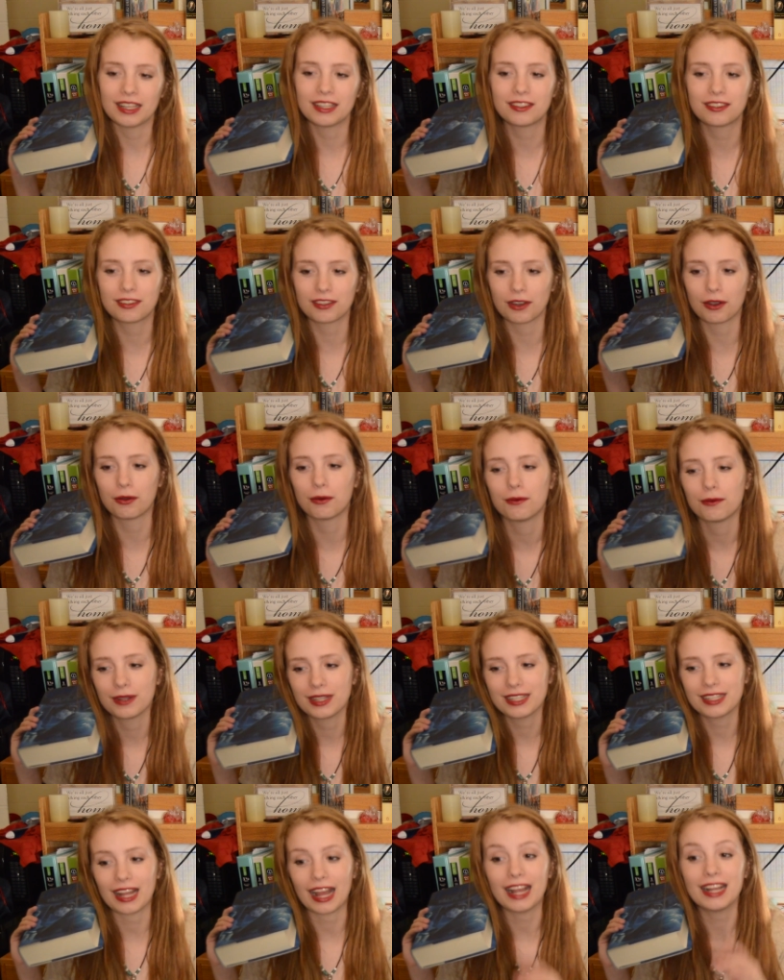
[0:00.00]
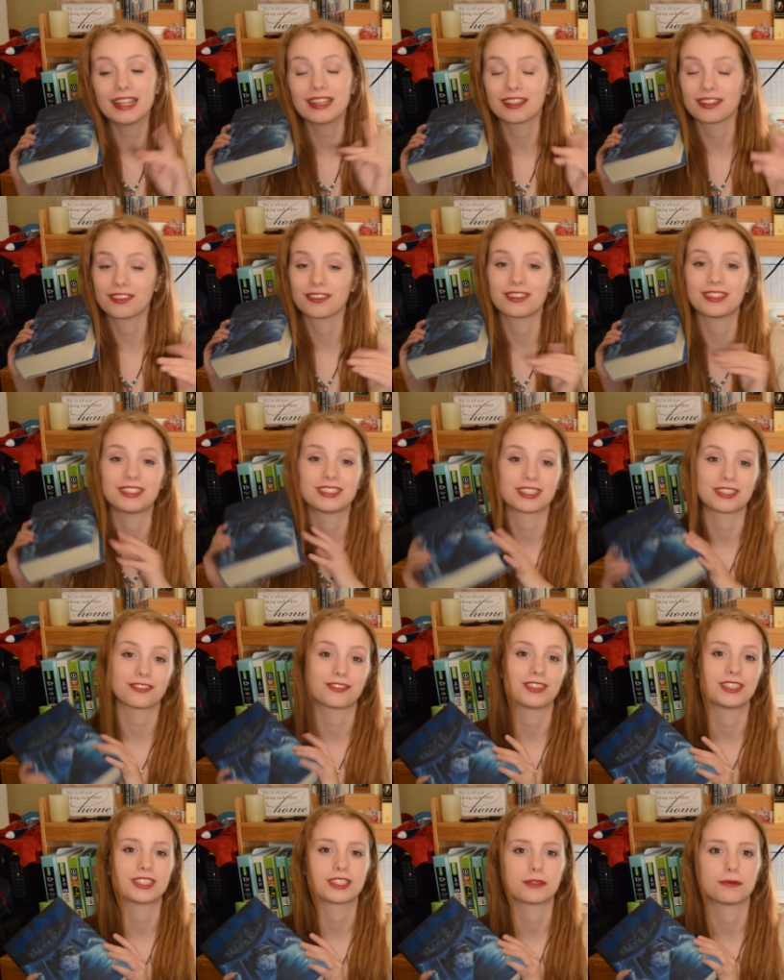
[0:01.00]
so we, I literally just
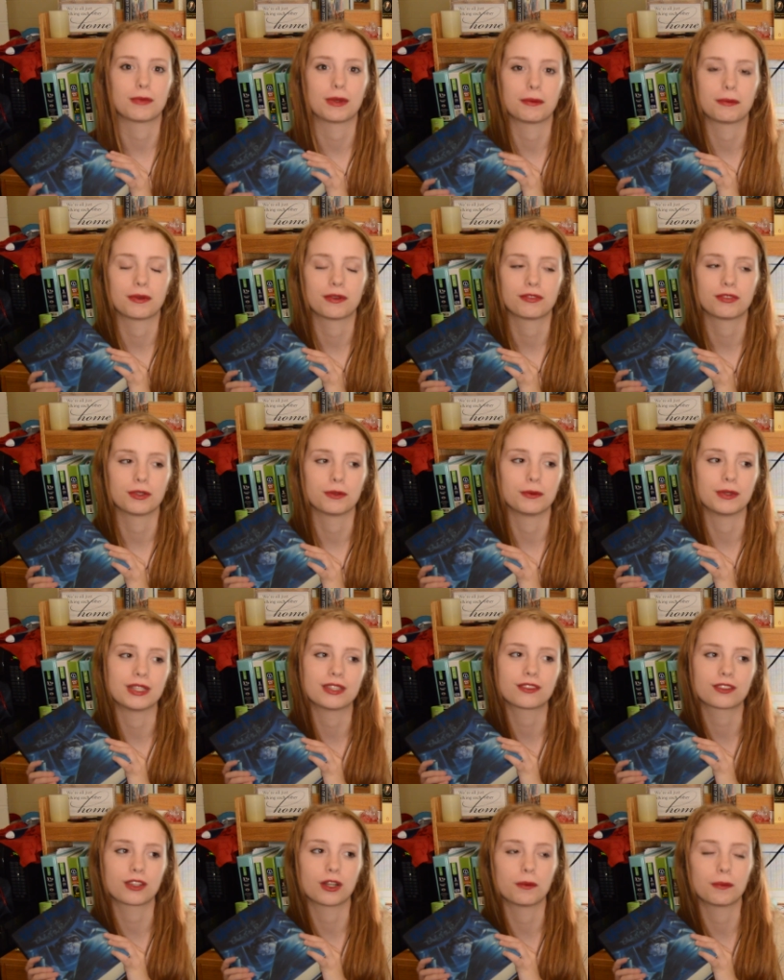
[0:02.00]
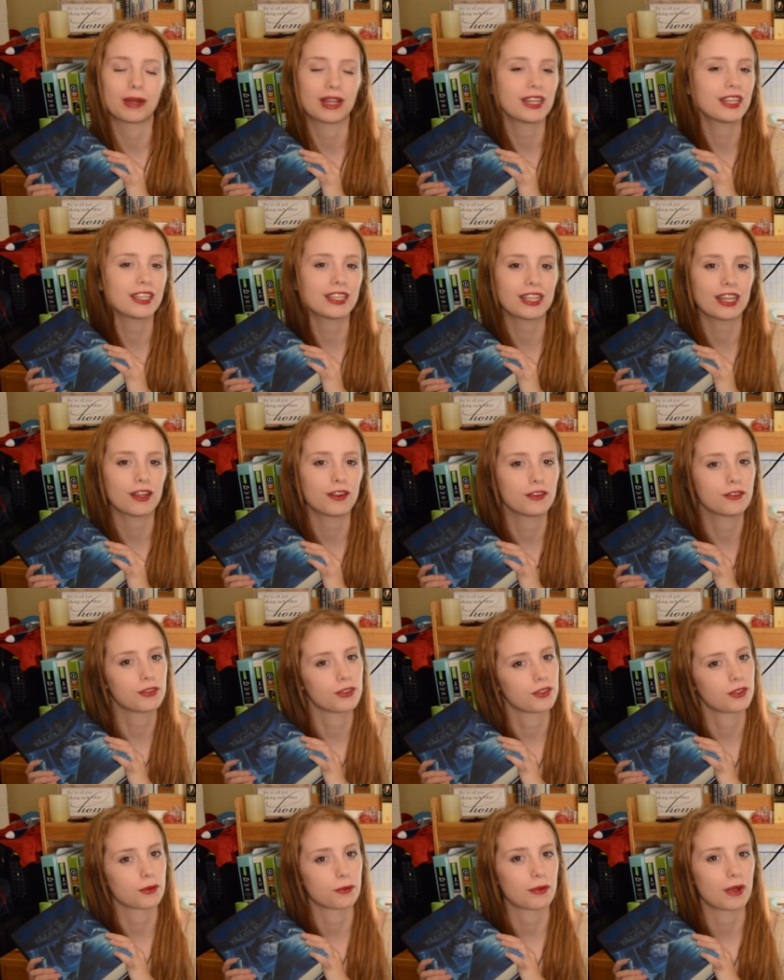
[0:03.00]
finished it maybe a few weeks ago, but I didn't count it
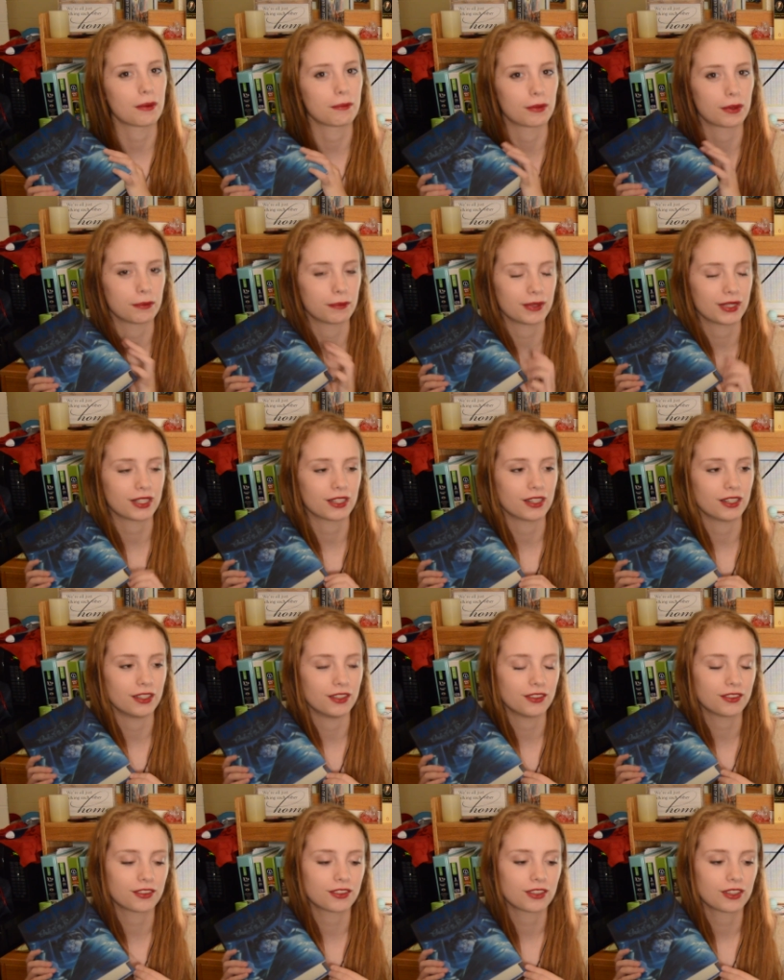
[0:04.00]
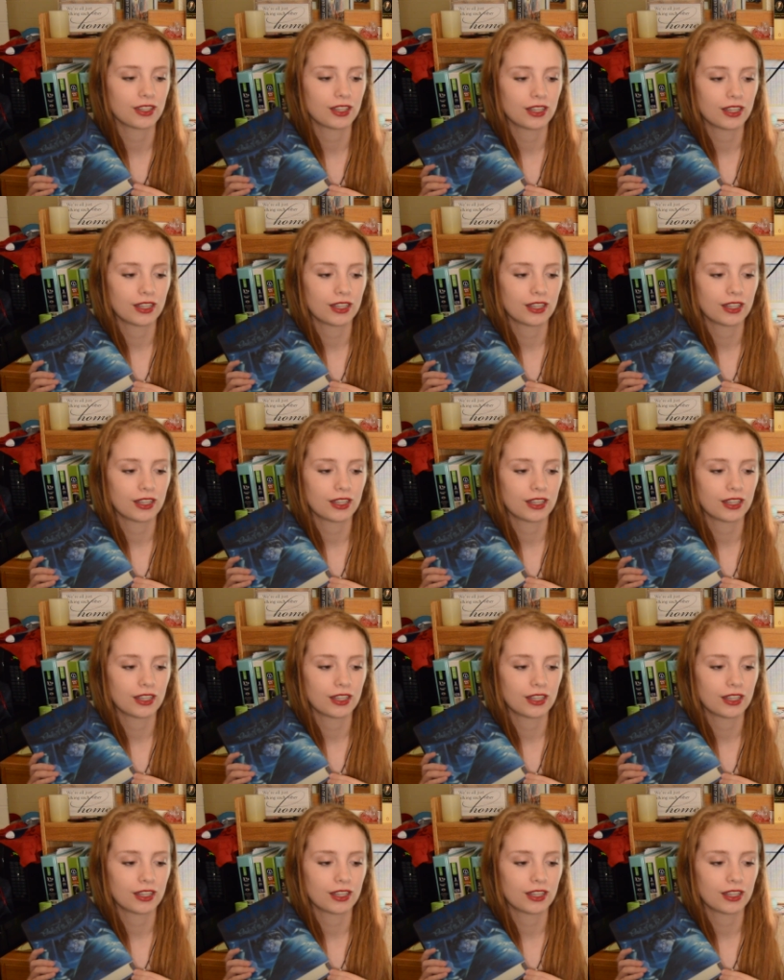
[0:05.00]
for September because